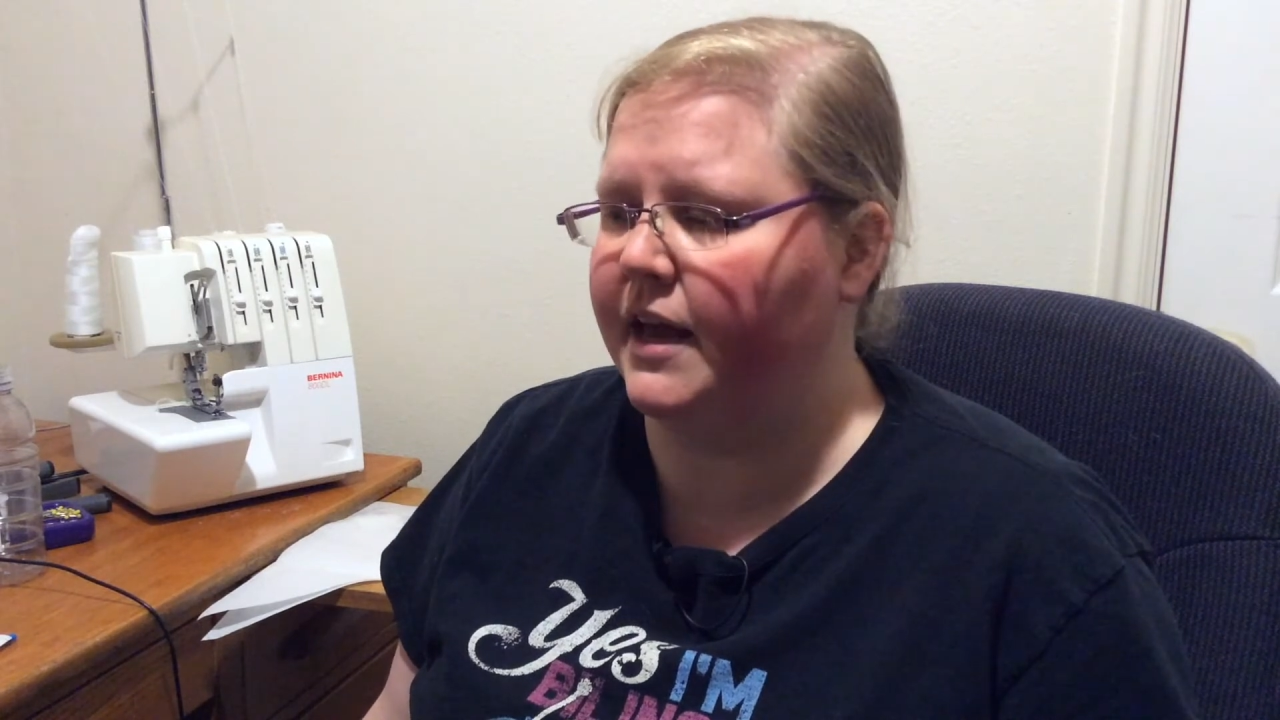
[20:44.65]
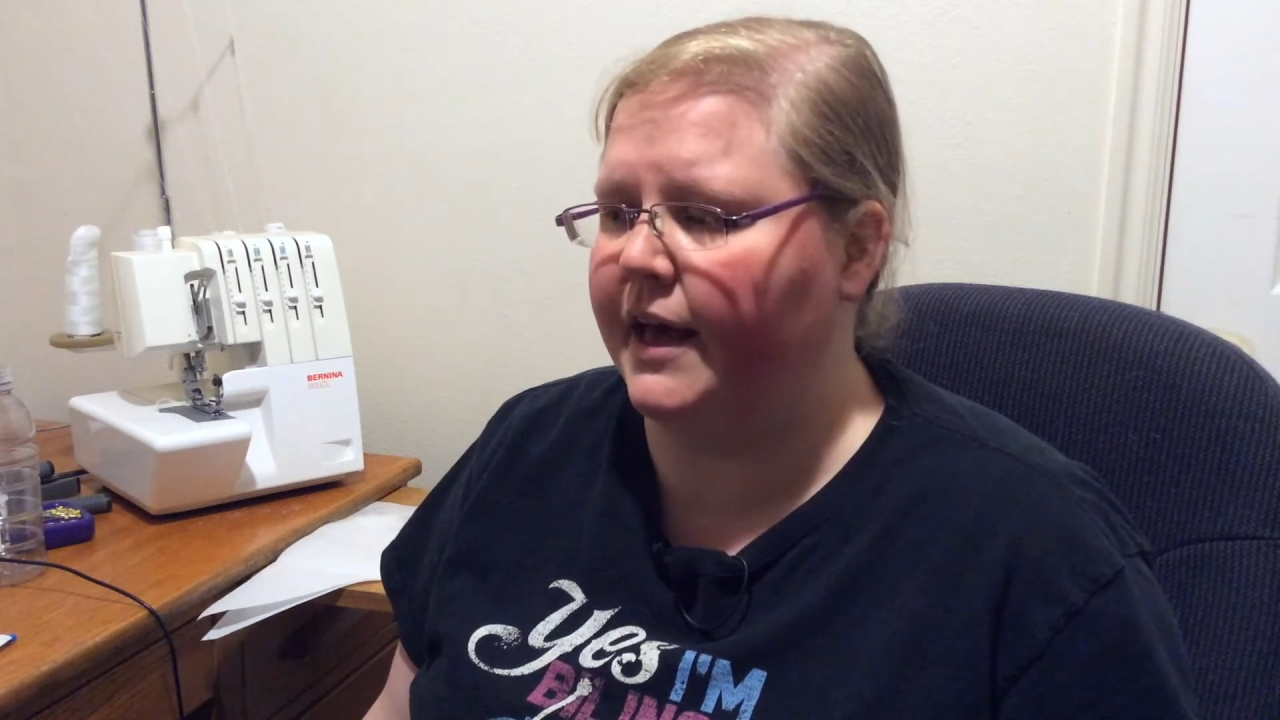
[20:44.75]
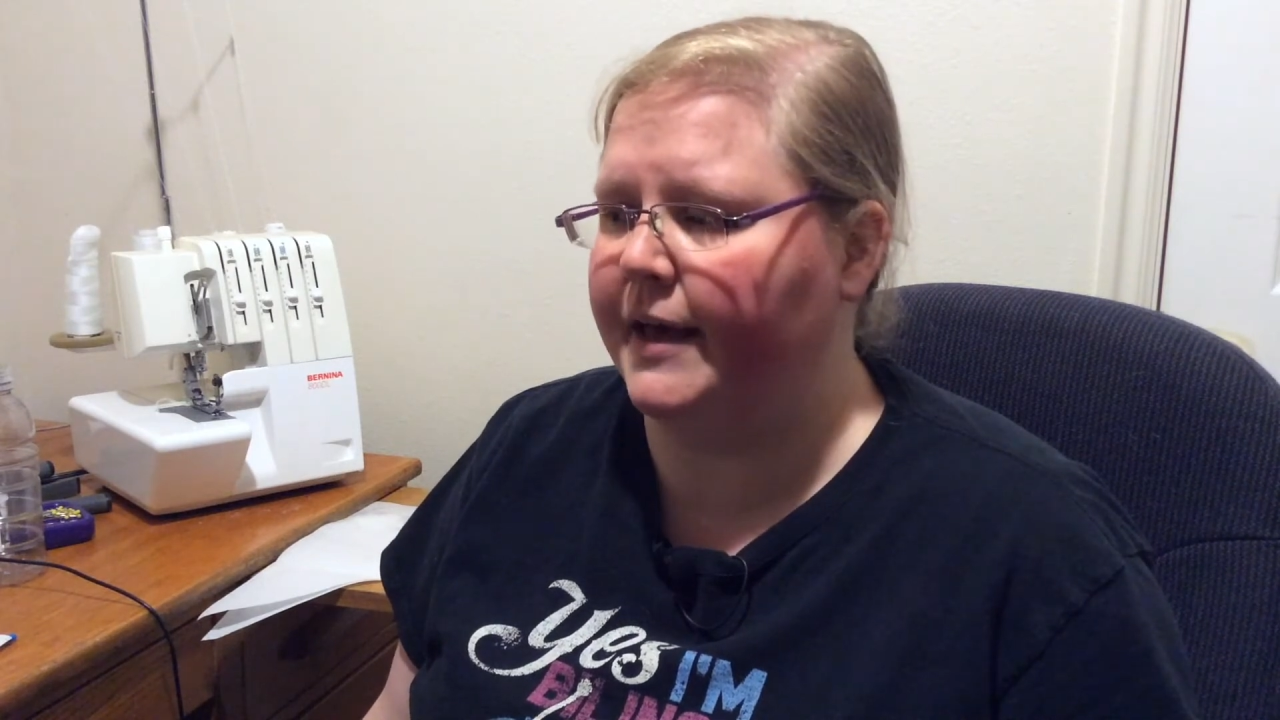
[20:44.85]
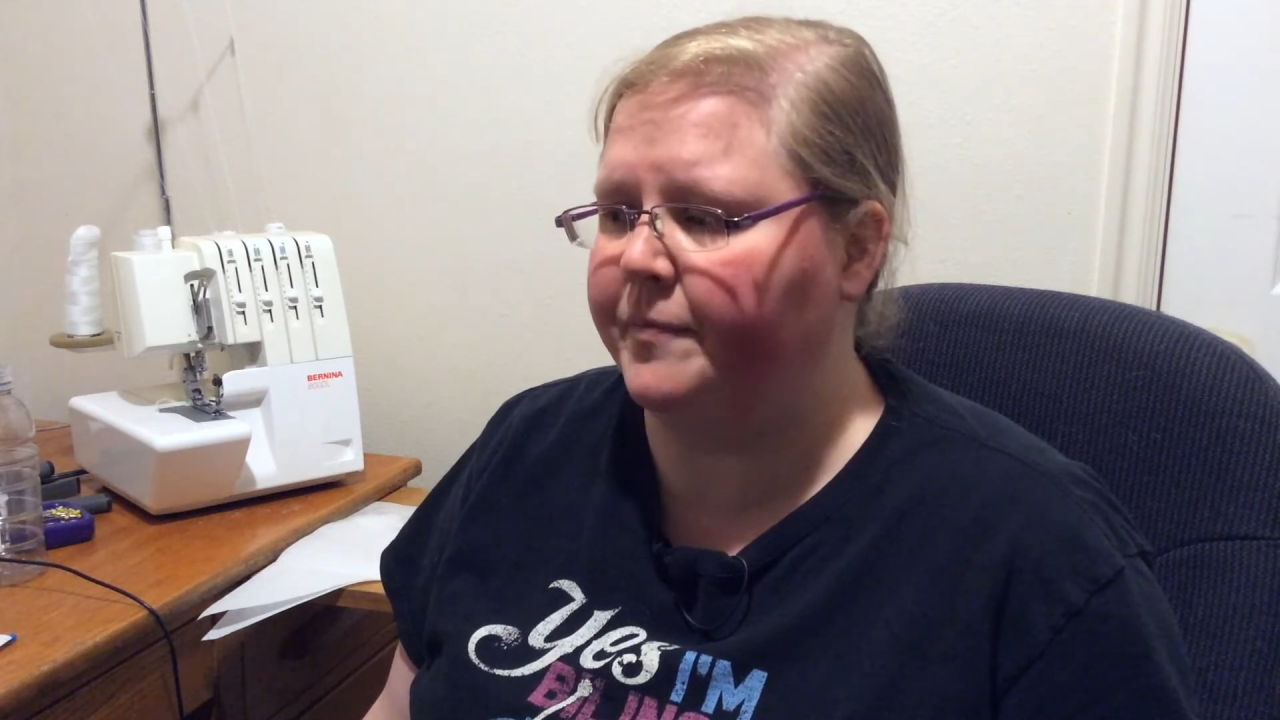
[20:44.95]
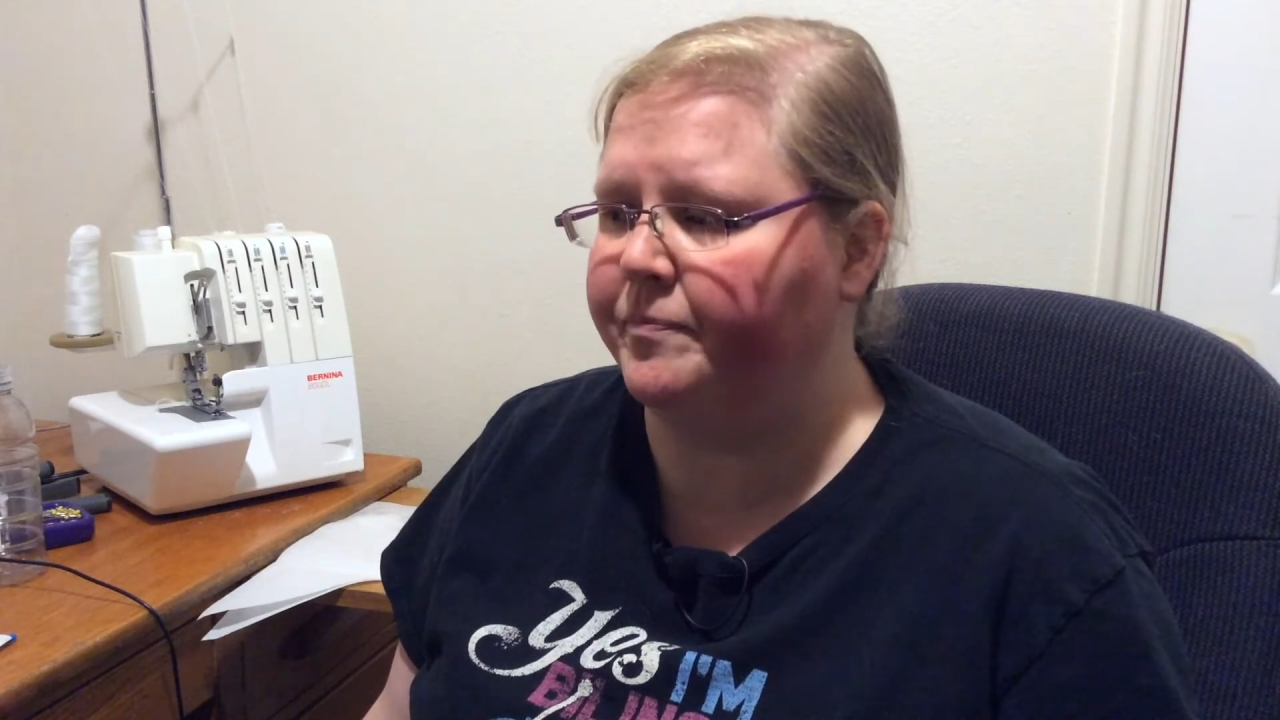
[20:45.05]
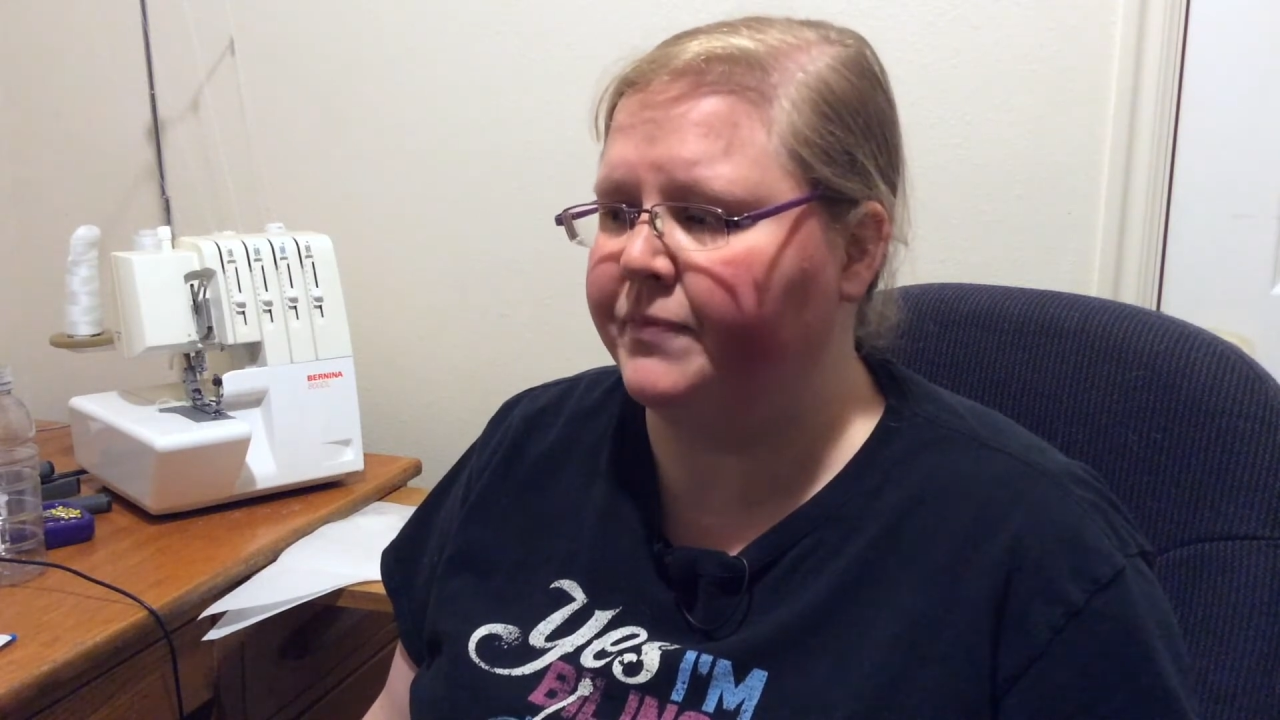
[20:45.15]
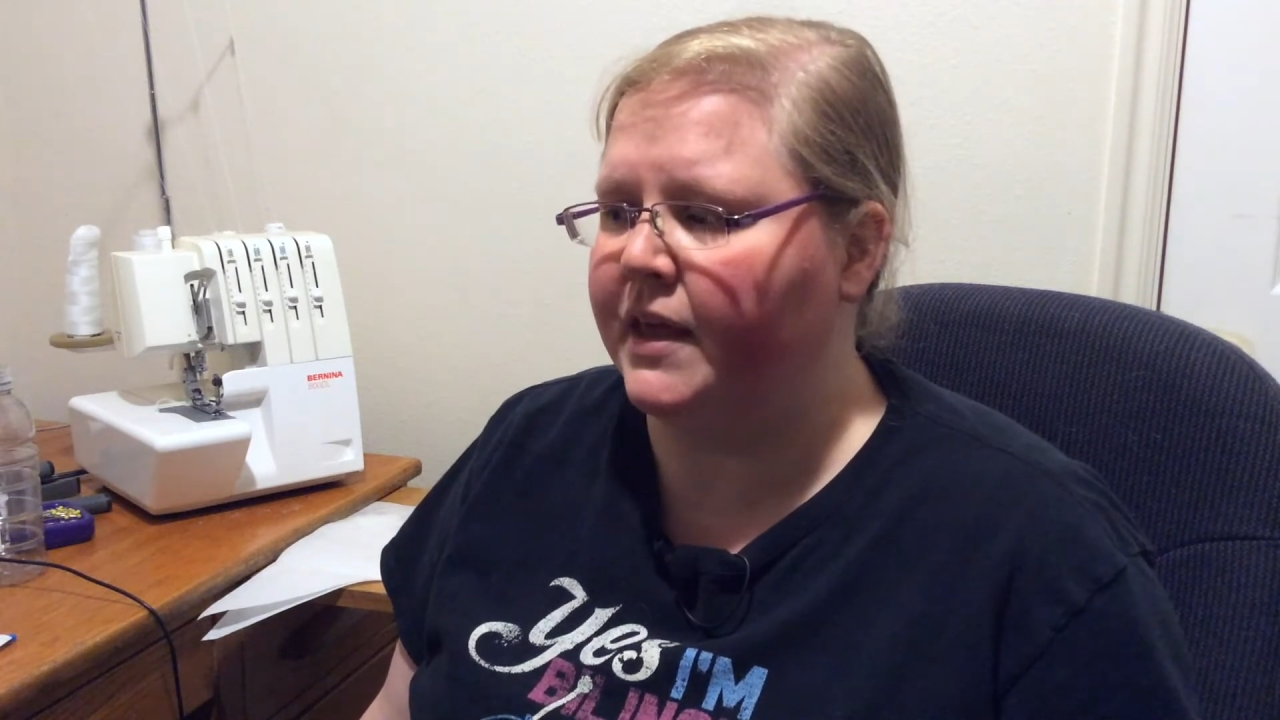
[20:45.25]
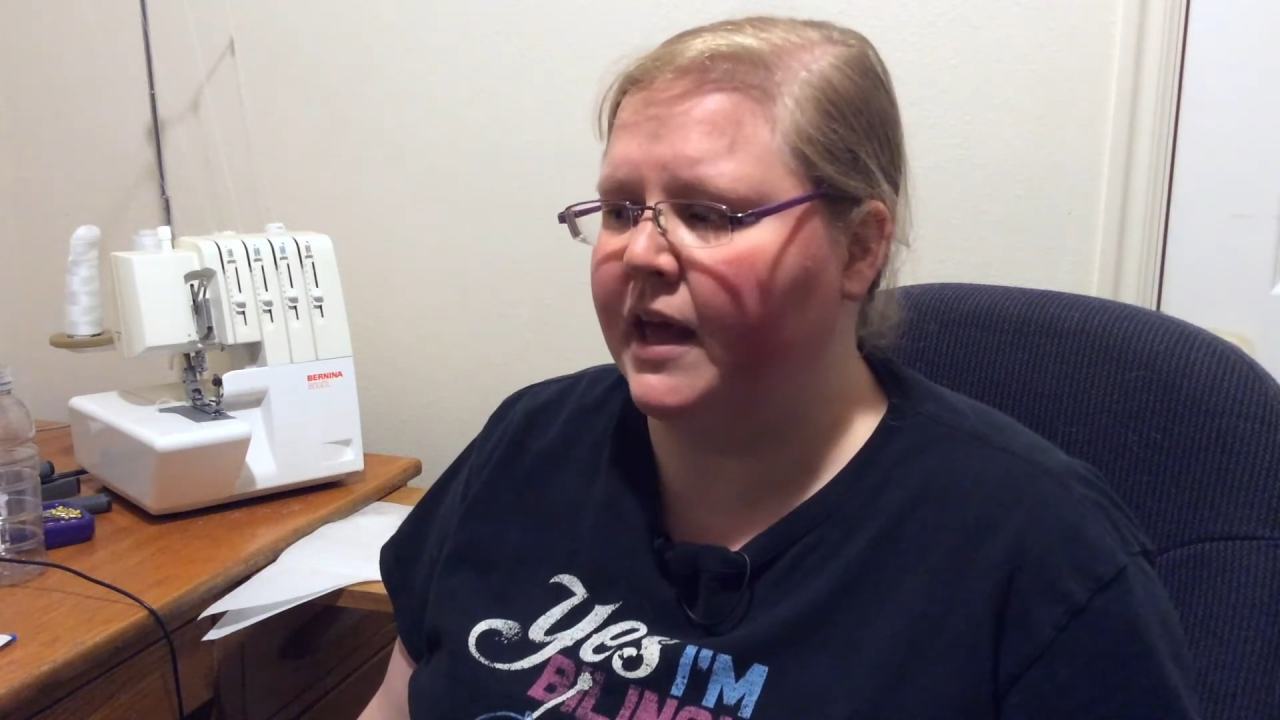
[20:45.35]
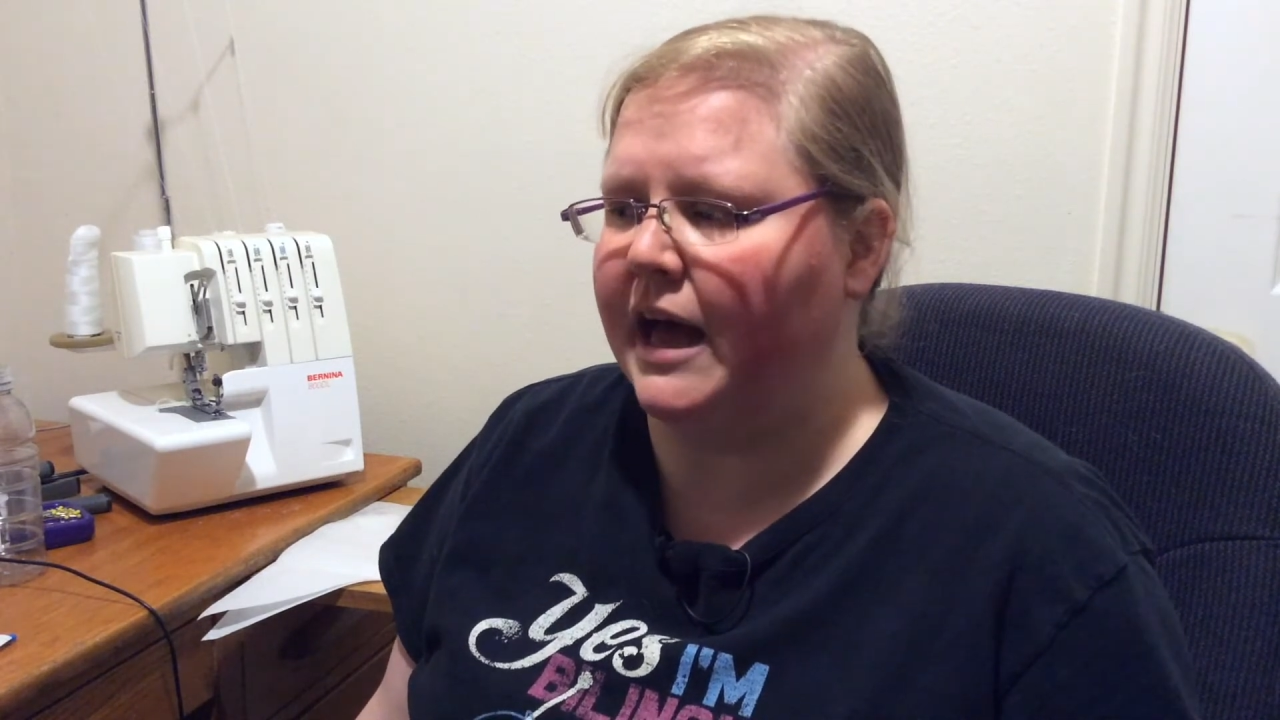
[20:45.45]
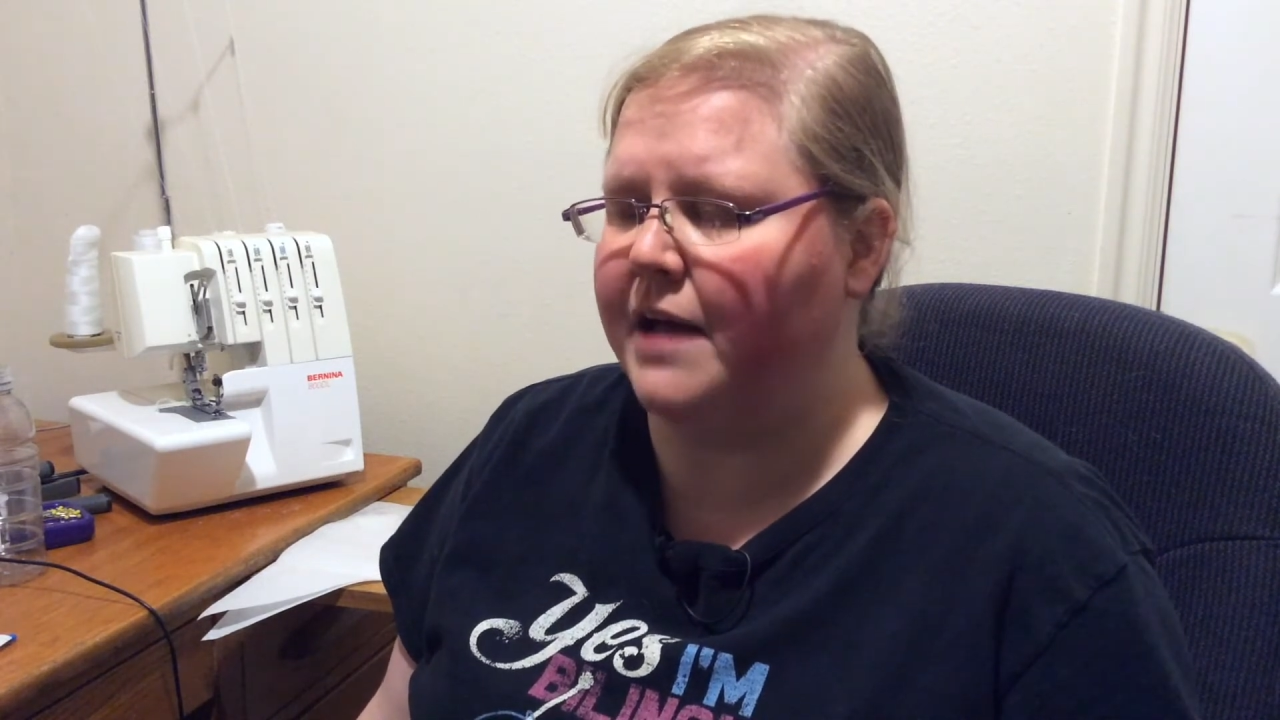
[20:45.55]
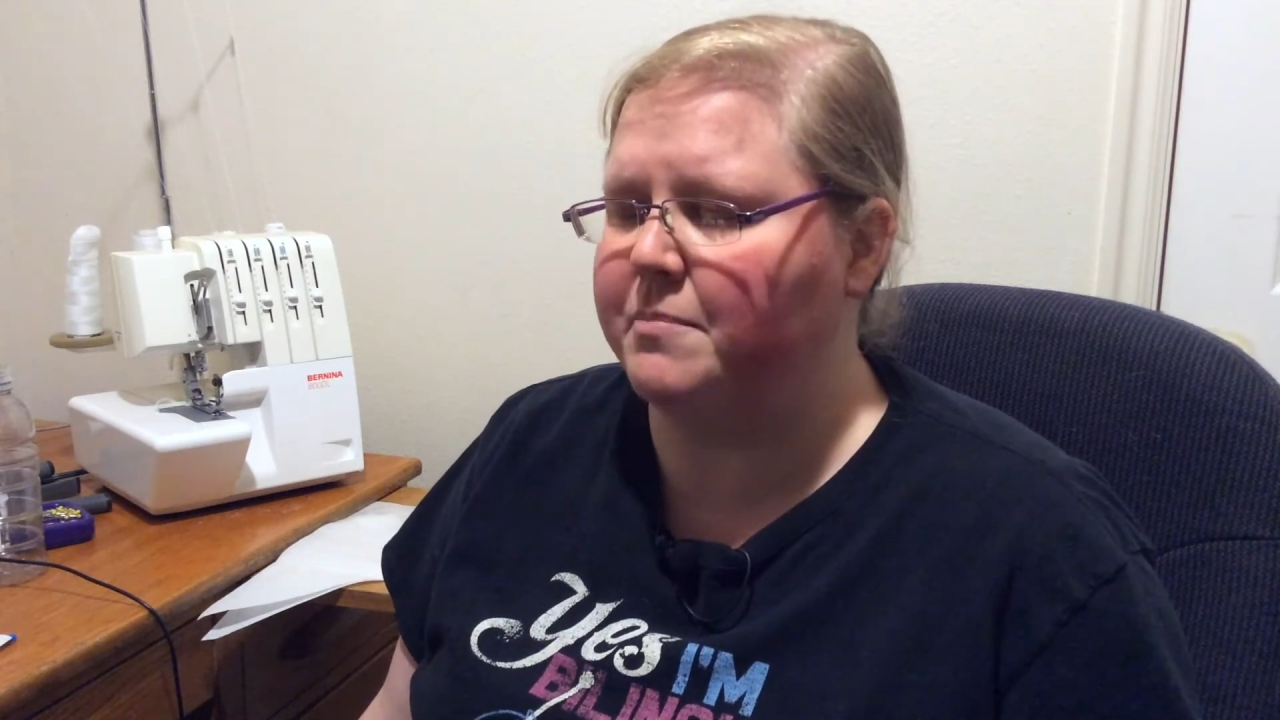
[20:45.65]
I